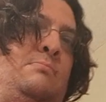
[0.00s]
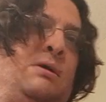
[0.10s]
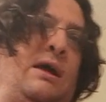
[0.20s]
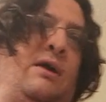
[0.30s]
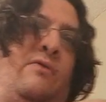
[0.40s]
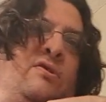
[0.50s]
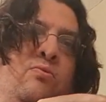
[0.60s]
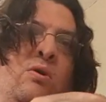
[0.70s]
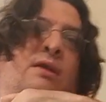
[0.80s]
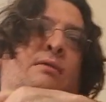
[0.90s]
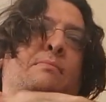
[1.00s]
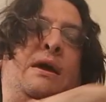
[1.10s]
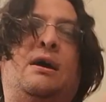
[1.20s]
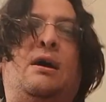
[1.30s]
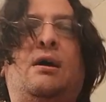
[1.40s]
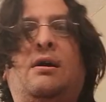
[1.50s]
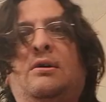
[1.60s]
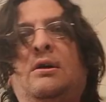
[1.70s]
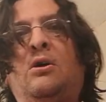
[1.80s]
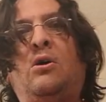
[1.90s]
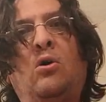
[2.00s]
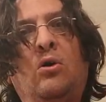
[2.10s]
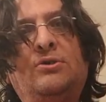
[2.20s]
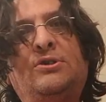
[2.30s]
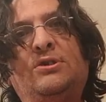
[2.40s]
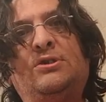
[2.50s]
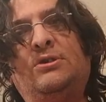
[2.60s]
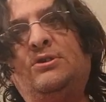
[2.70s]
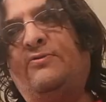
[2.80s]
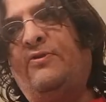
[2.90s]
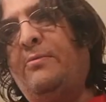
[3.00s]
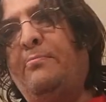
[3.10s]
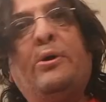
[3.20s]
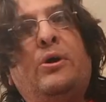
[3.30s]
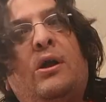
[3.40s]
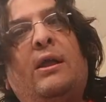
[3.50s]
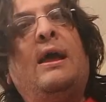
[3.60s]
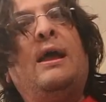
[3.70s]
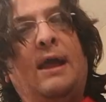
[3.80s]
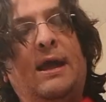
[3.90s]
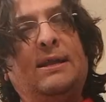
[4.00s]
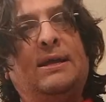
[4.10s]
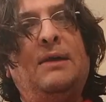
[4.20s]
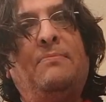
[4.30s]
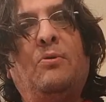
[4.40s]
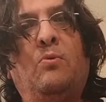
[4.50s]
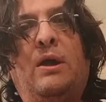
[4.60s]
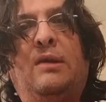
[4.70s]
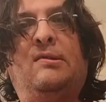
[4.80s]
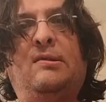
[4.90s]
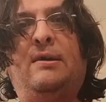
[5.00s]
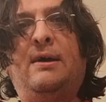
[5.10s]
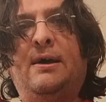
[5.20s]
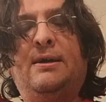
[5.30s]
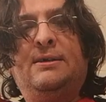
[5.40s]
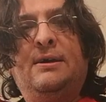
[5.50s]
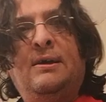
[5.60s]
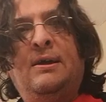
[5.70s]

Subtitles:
But I always wanted to make a holster solution for the bird and to keep the wings intact.